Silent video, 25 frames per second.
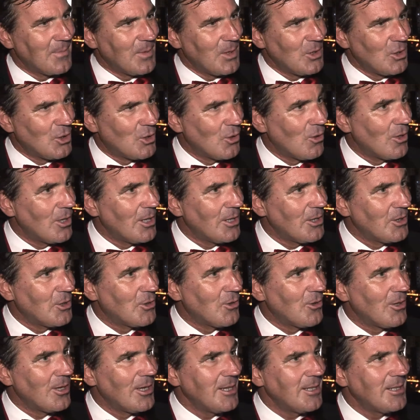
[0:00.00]
Surely,
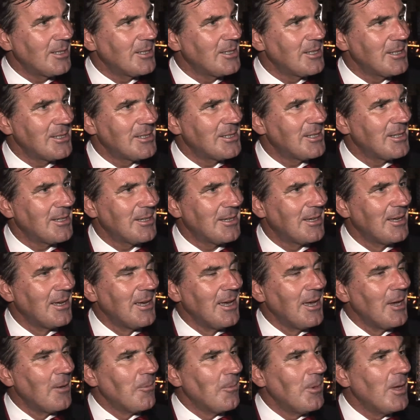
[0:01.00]
surely. This is uh,
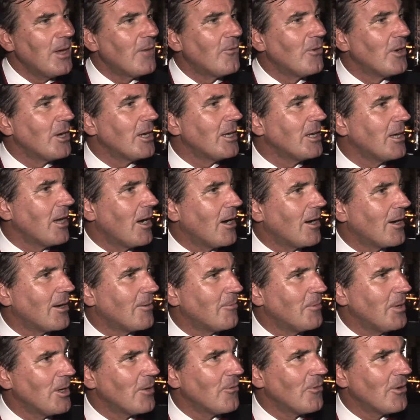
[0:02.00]
we are very young.
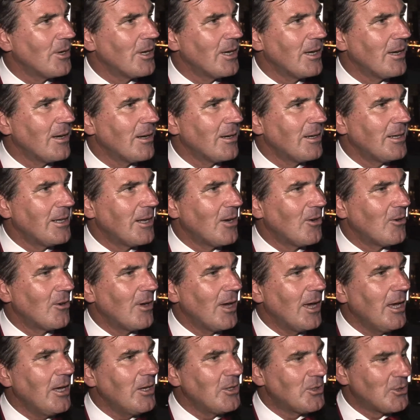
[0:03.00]
We are very young in our
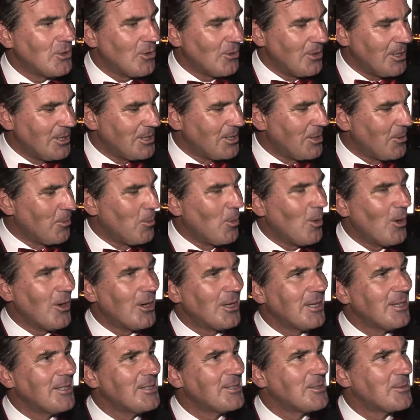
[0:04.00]
age. So this award
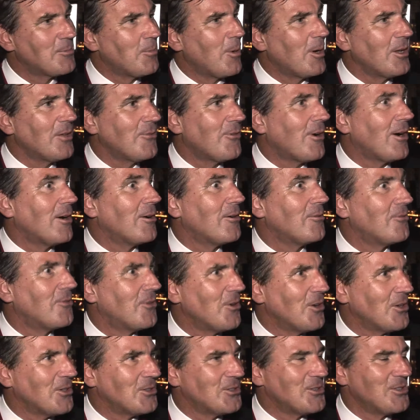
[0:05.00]
is one of our
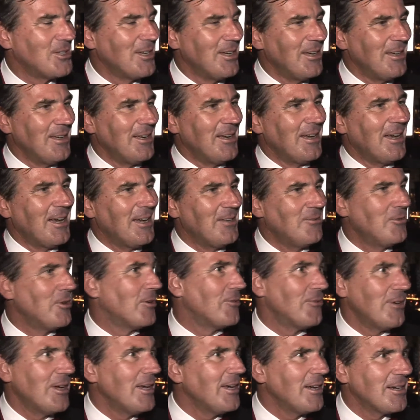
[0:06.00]
first, and we're
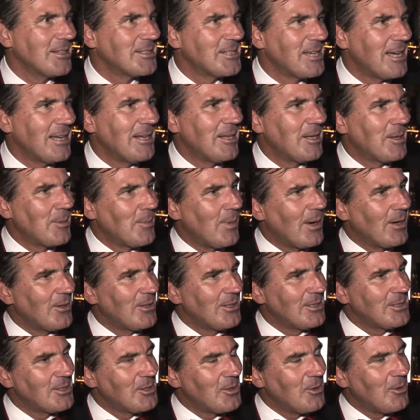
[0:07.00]
very excited about
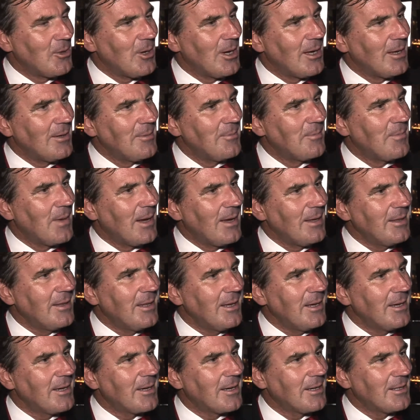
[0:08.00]
it. So I, I
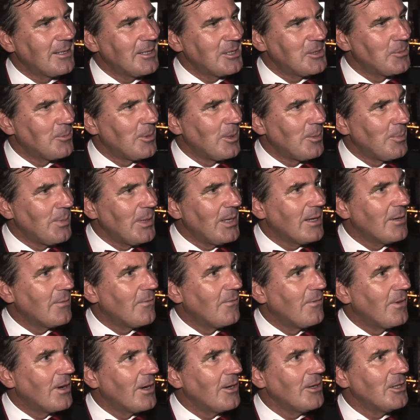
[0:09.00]
think uh, this will be a
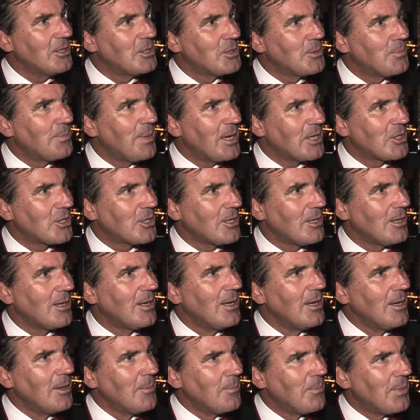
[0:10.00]
very special
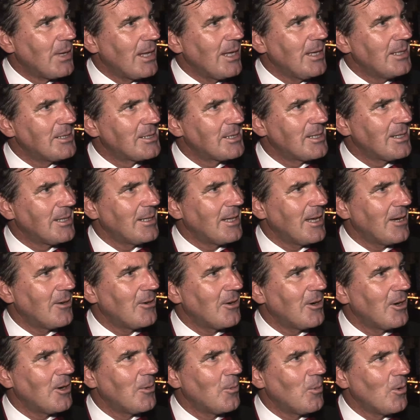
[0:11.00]
place in
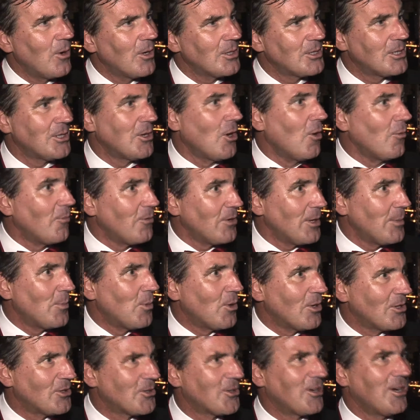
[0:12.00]
our awards, and hopefully
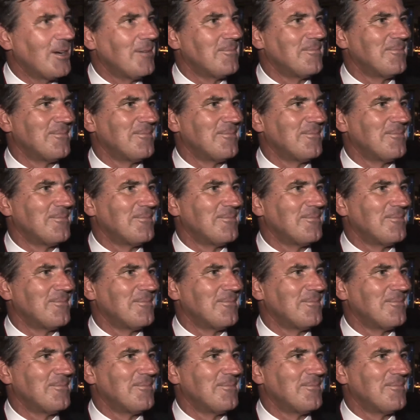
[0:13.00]
more to come.